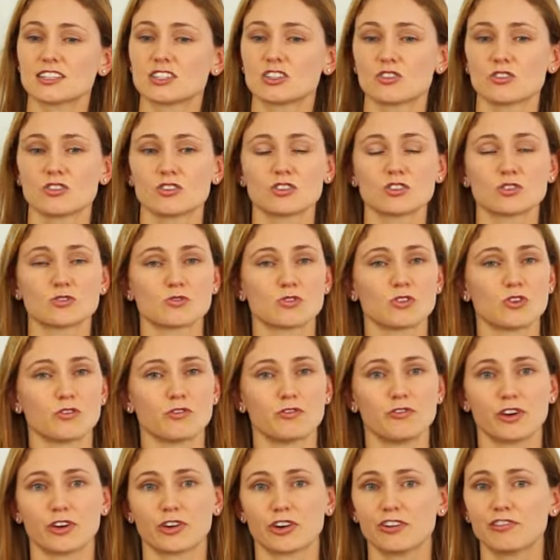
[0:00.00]
So those
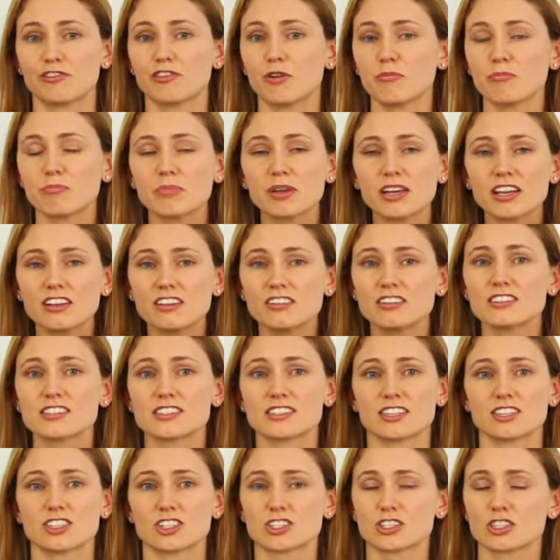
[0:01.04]
vary from pills
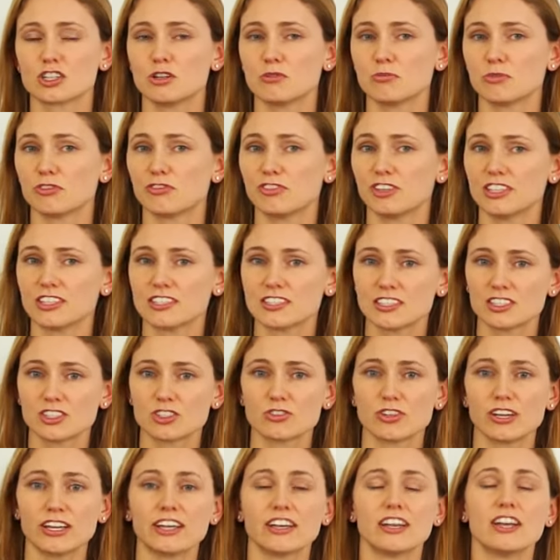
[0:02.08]
such as clomiphene
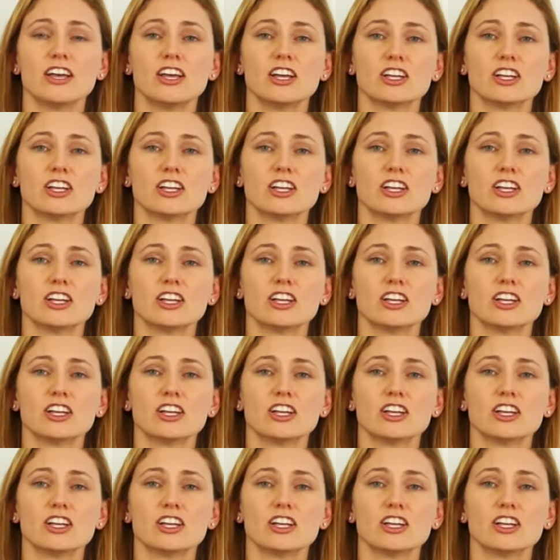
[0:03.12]
citrate